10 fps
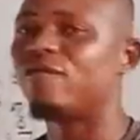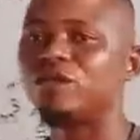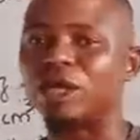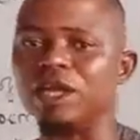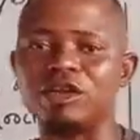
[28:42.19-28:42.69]

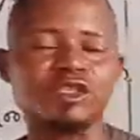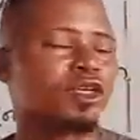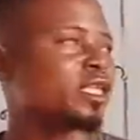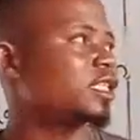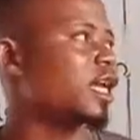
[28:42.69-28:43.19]
joining us on
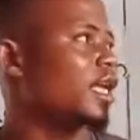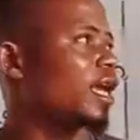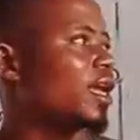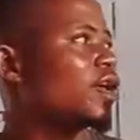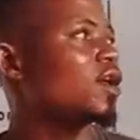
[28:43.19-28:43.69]
the
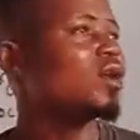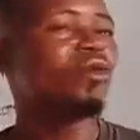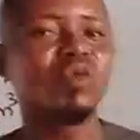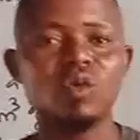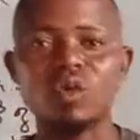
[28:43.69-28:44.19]
channel,
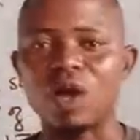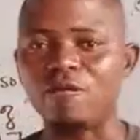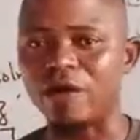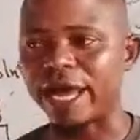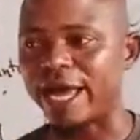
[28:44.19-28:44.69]
do not
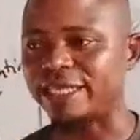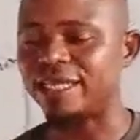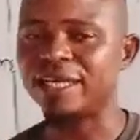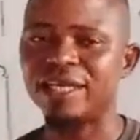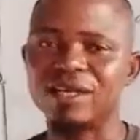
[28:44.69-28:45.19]

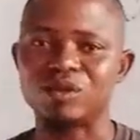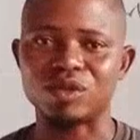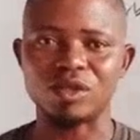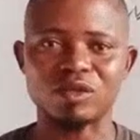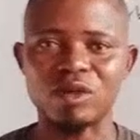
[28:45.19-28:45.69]
forget to
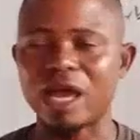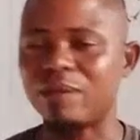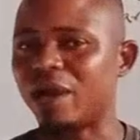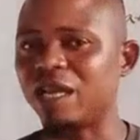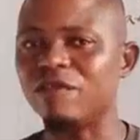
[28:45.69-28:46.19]

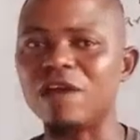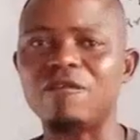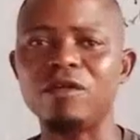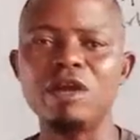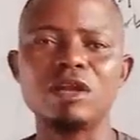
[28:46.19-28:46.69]
subscribe. And if you are
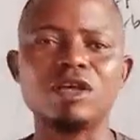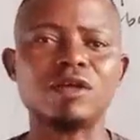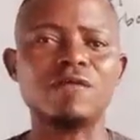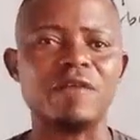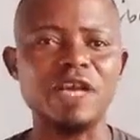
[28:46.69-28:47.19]
following us
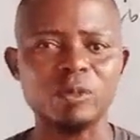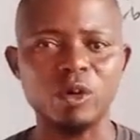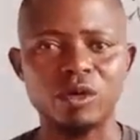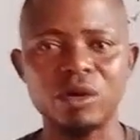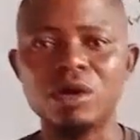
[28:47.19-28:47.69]
on
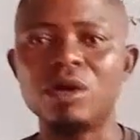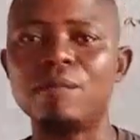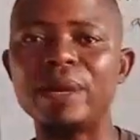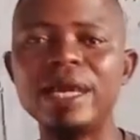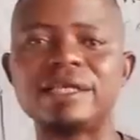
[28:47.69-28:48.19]
Facebook,
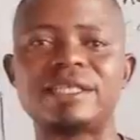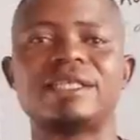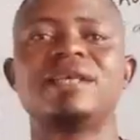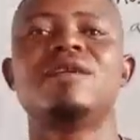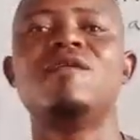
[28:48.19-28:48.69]

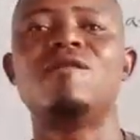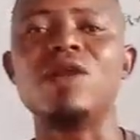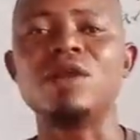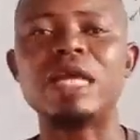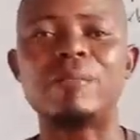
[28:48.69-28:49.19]
please
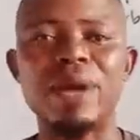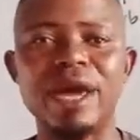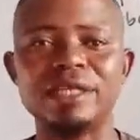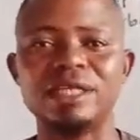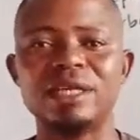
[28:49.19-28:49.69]
follow the
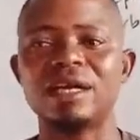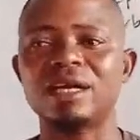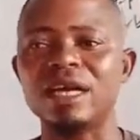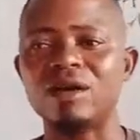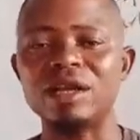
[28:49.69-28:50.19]
page.
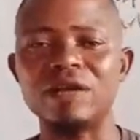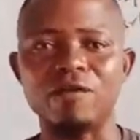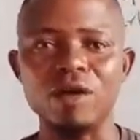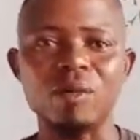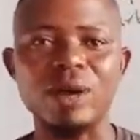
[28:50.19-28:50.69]
Click on the
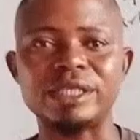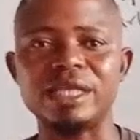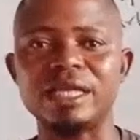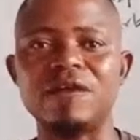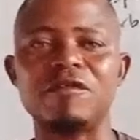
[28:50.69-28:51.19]
follow
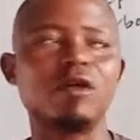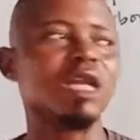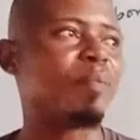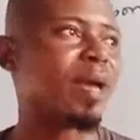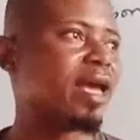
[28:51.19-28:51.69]
button and follow
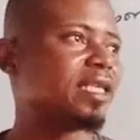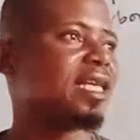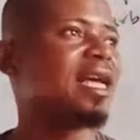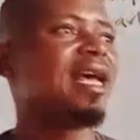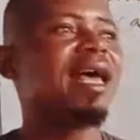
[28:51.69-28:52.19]
the page.
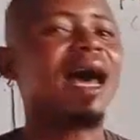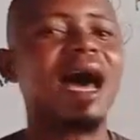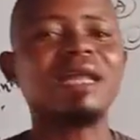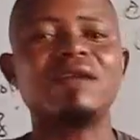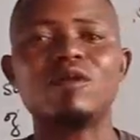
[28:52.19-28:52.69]

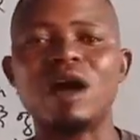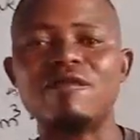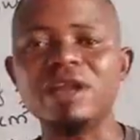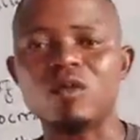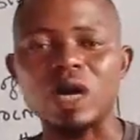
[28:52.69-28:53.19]
And if you have
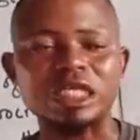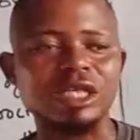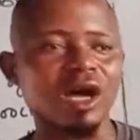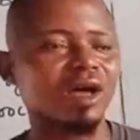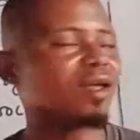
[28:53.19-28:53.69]
any
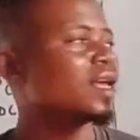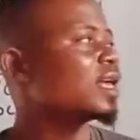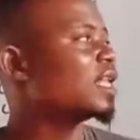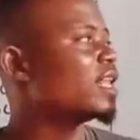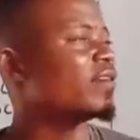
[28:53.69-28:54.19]
question,
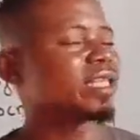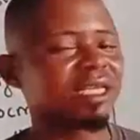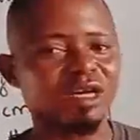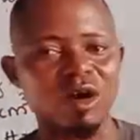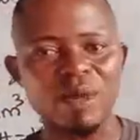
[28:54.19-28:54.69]
leave it in
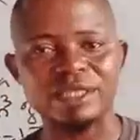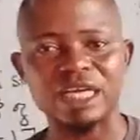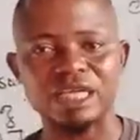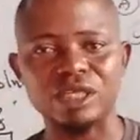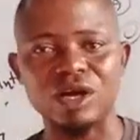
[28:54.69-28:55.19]
the comment
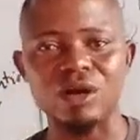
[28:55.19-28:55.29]
section.